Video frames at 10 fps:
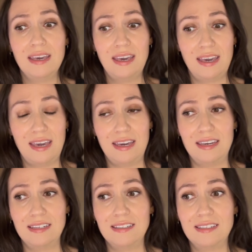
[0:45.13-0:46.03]

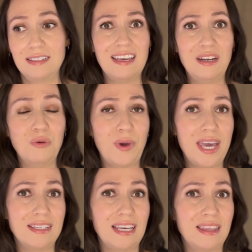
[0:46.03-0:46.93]
And in a way
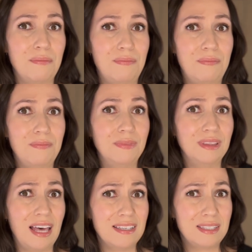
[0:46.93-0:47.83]
it's like the
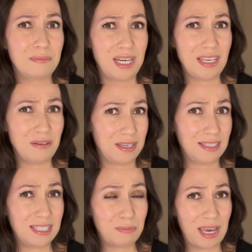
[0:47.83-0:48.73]
less money you could
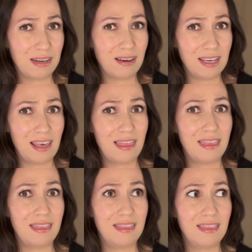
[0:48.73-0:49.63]
spend on it,
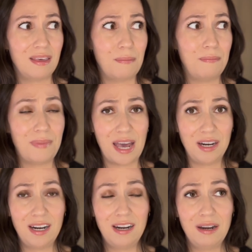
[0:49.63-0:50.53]
the
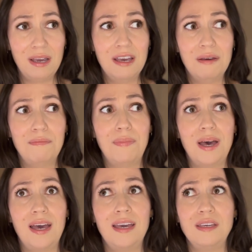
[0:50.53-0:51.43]
better.
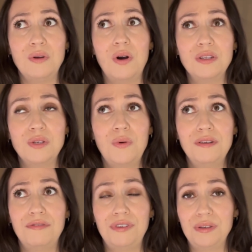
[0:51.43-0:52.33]
But you also want
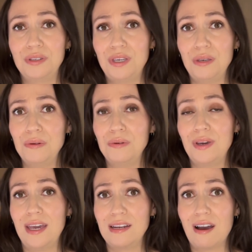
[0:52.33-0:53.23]
to feel cute
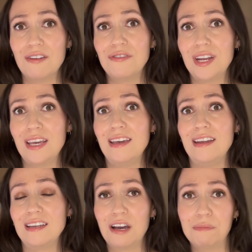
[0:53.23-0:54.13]
and confident
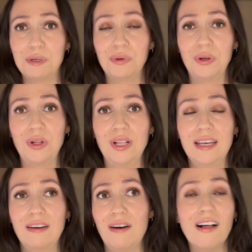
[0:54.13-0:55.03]
and comfortable
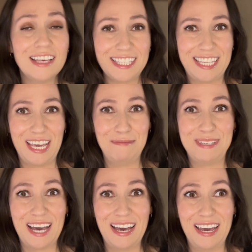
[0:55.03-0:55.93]
all at the same
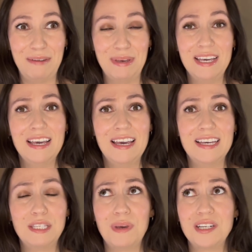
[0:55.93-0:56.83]
time,
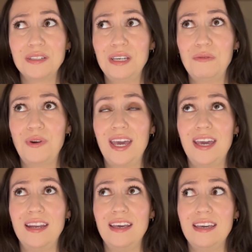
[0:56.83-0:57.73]
especially
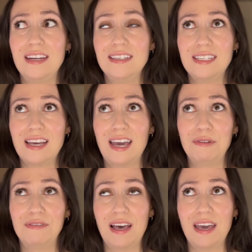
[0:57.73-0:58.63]
when it is a time
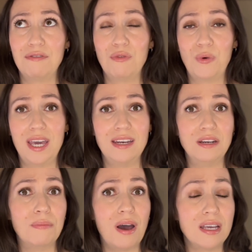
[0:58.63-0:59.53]
of life when
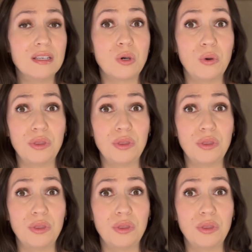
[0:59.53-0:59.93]
your body is going